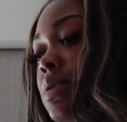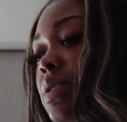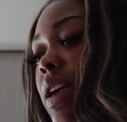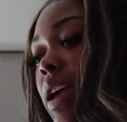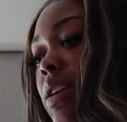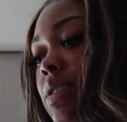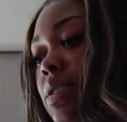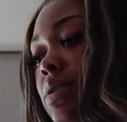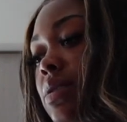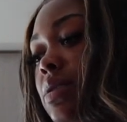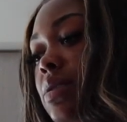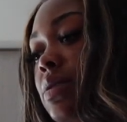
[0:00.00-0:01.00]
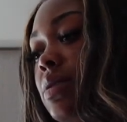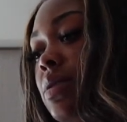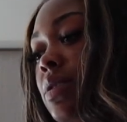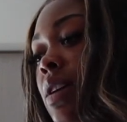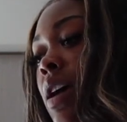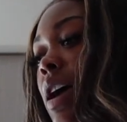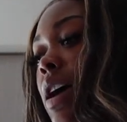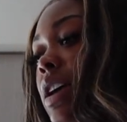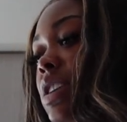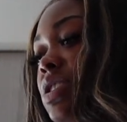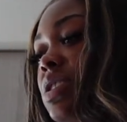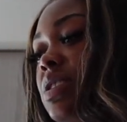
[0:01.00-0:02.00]
cadence. Uh-huh.
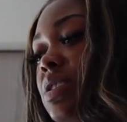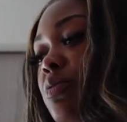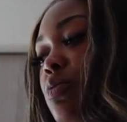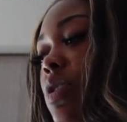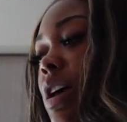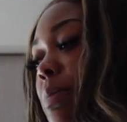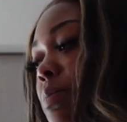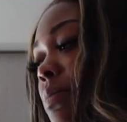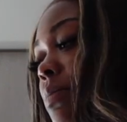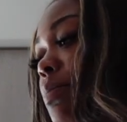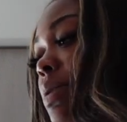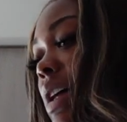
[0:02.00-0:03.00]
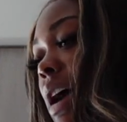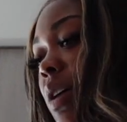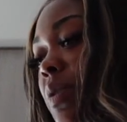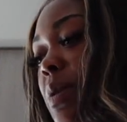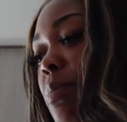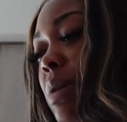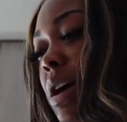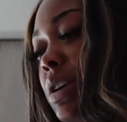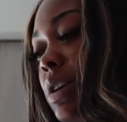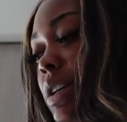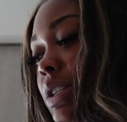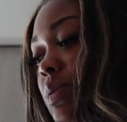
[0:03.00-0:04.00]
It's just the more I put out, the
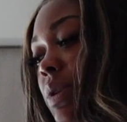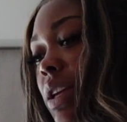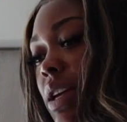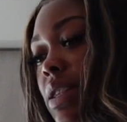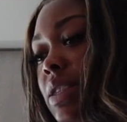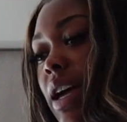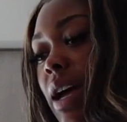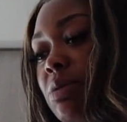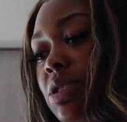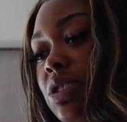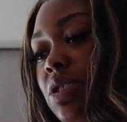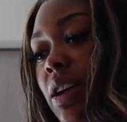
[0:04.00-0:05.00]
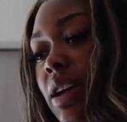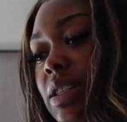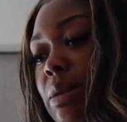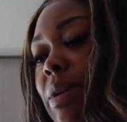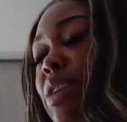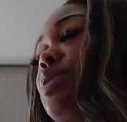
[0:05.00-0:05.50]
better each one gets. I'm just trying to, but I